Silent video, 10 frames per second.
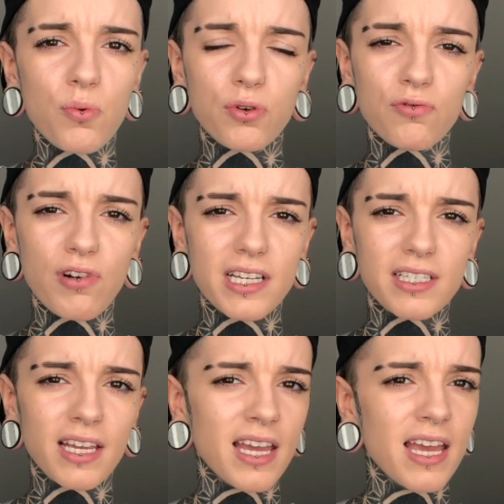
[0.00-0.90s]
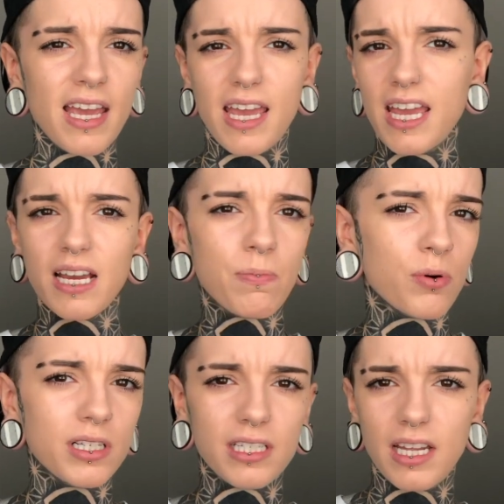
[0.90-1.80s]
want to risk ink
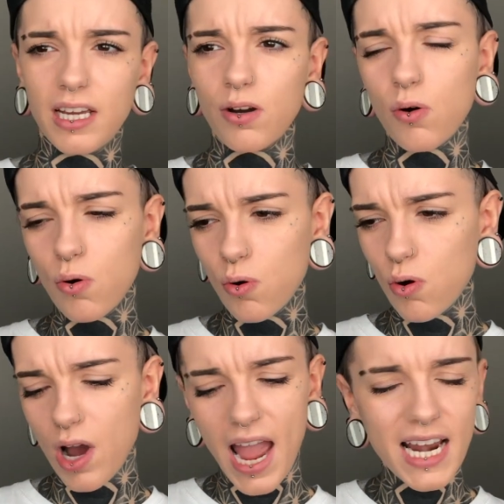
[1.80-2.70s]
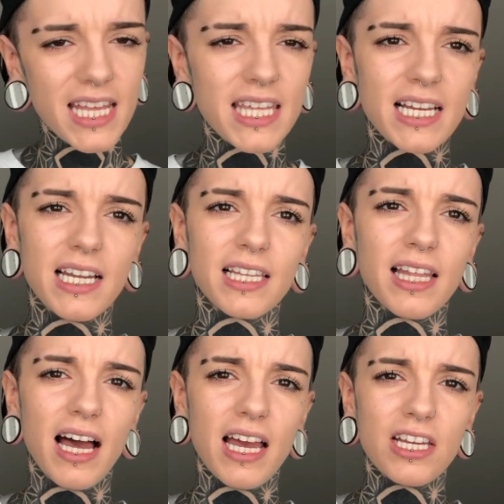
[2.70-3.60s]
poisoning or anything like
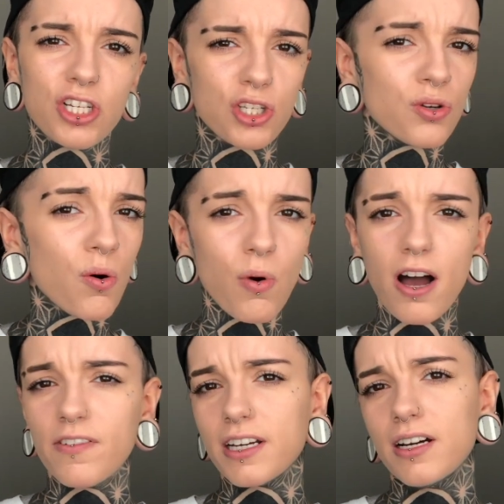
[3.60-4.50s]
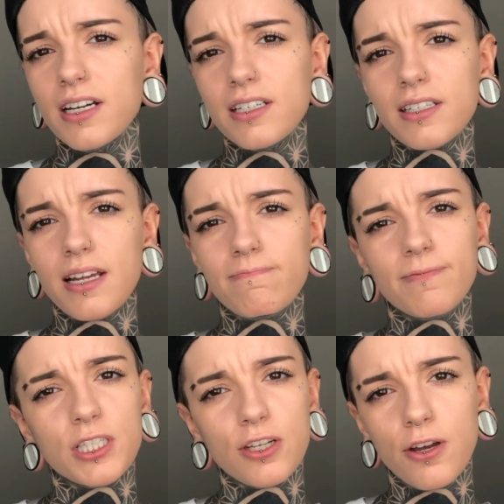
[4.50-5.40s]
that. It's just not worth it, guys.
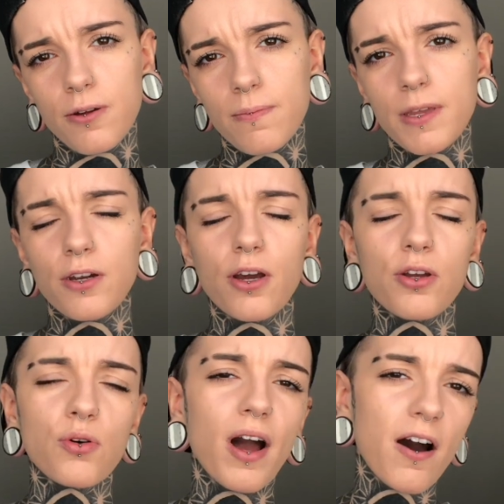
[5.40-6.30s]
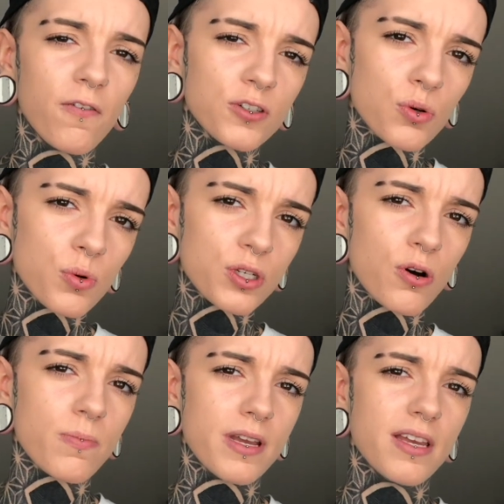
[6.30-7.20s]
So, you know, your health has always got
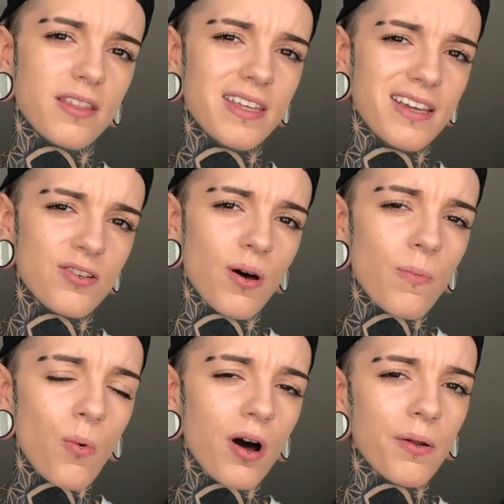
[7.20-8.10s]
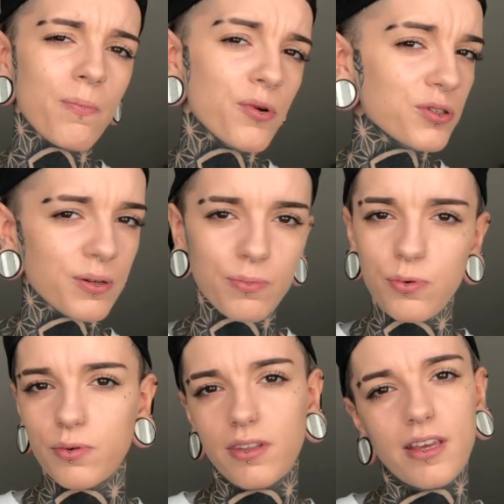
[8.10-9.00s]
to be the number one most
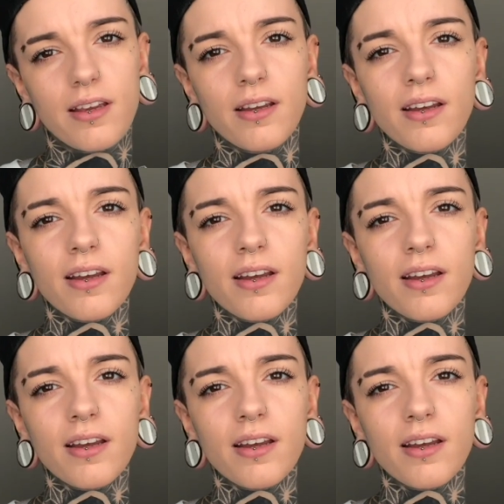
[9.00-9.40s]
important thing.